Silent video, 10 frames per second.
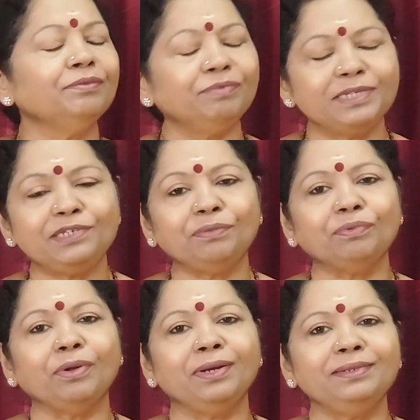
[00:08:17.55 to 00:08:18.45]
First
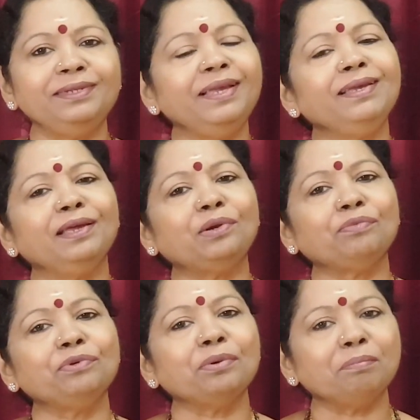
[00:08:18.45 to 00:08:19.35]
of all, take care
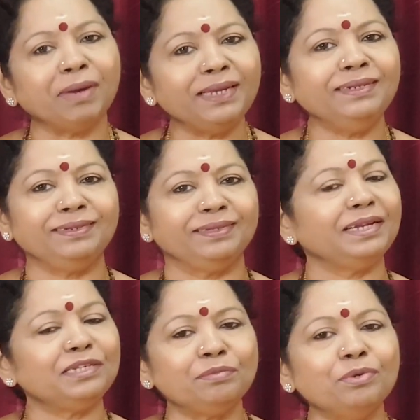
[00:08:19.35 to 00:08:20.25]
of your mind.
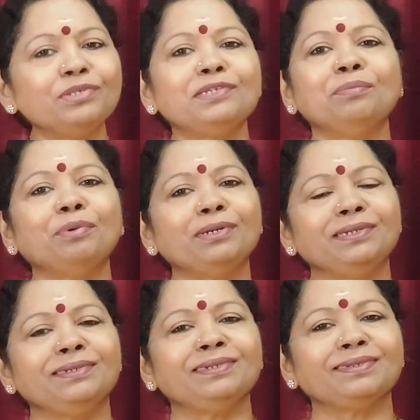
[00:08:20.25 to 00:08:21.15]
That is most important.